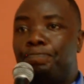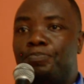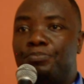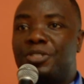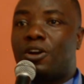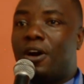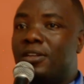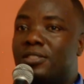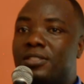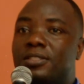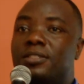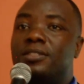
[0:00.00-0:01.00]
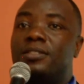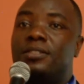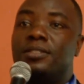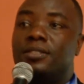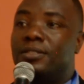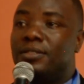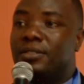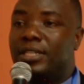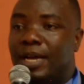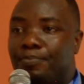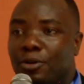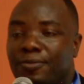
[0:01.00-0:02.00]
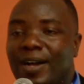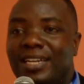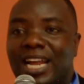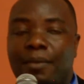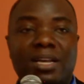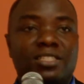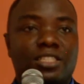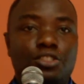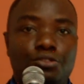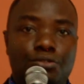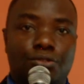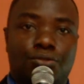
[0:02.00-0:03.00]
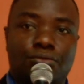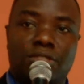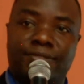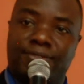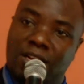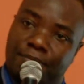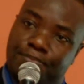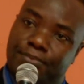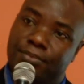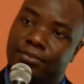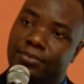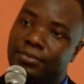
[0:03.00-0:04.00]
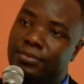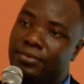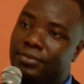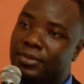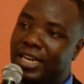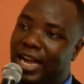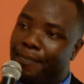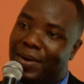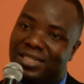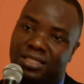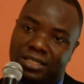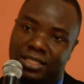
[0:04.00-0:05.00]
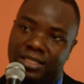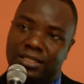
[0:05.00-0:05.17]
Because the profile dimension used to develop the capacity